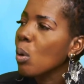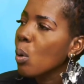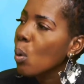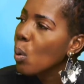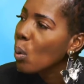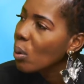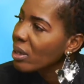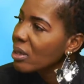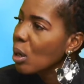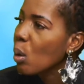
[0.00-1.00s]

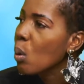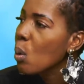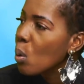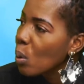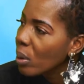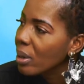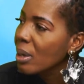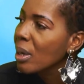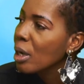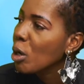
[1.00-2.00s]
whole
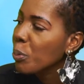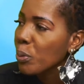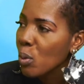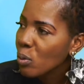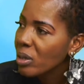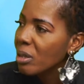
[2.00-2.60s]
approach,